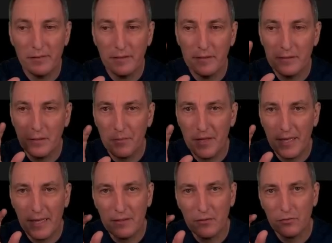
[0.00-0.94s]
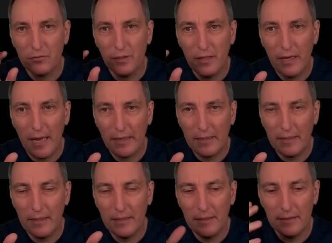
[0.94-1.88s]
there's something I don't really like
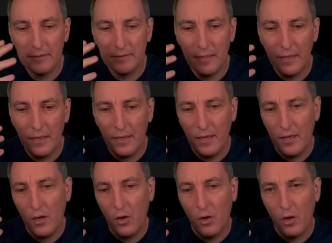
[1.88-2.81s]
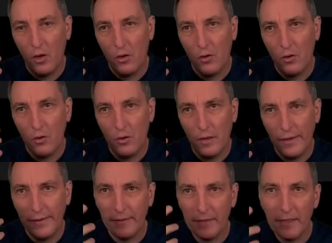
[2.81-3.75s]
is,
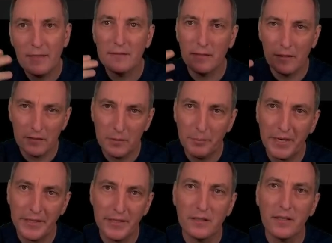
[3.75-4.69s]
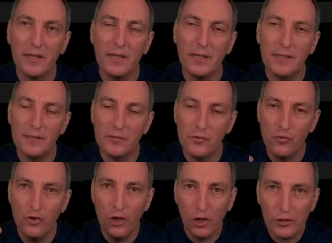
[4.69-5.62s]
and I think it's an anti-pattern, is you
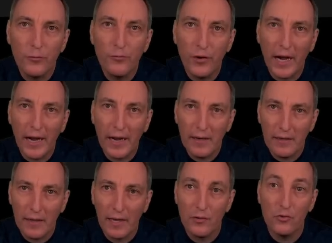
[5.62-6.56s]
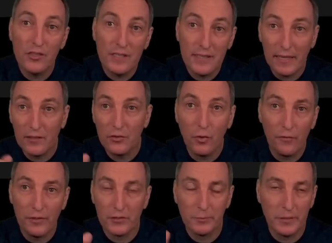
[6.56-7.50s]
load a file and you set your
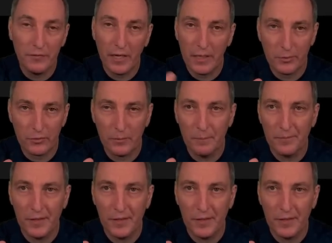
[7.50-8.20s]
environment variable.